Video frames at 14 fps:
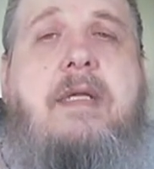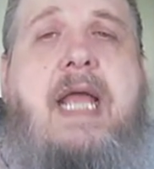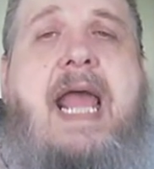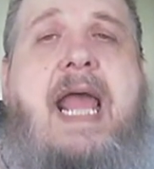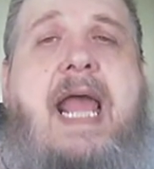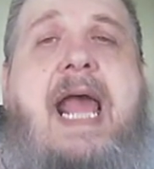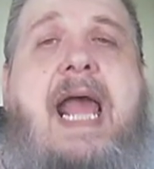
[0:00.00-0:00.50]

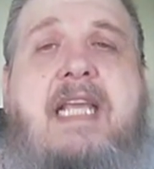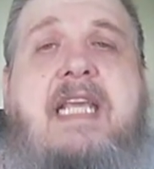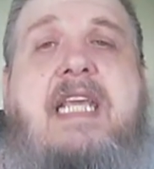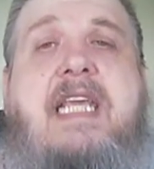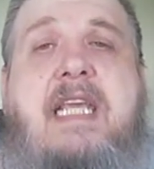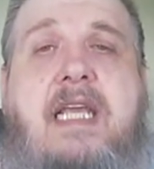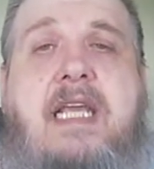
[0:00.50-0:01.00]
acts like
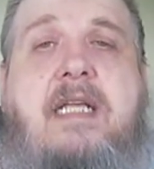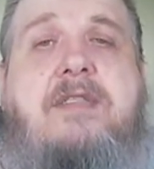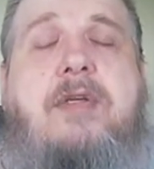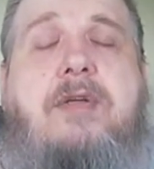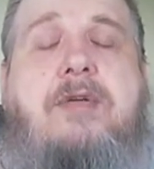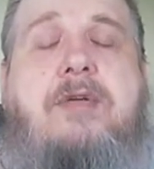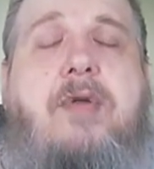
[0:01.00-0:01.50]
he is
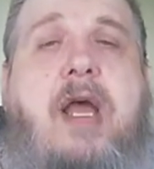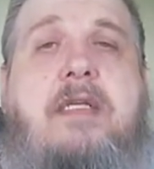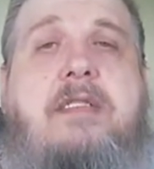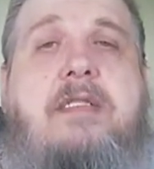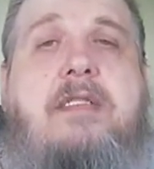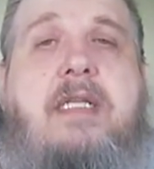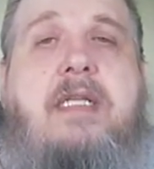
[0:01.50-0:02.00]
the
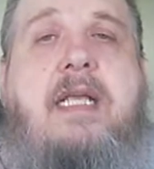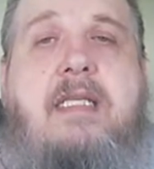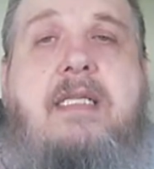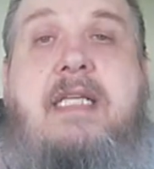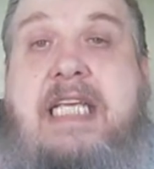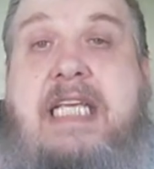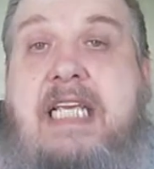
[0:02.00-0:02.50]
Christ, like
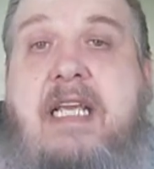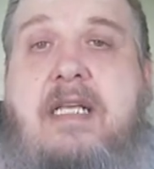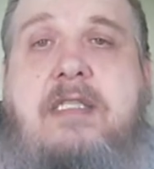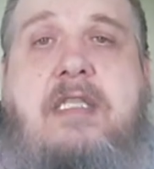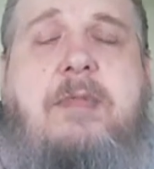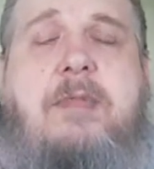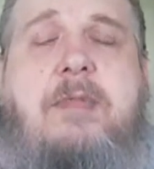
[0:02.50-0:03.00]
he
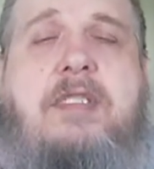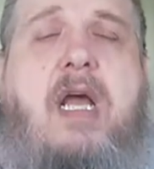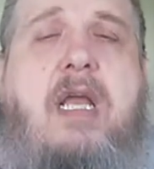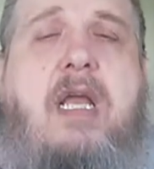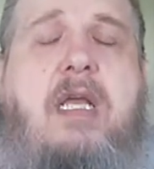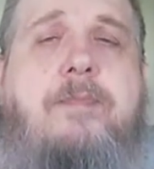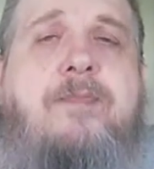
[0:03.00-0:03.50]
is the
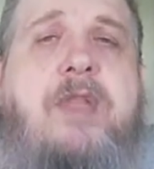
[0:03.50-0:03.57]
Messiah.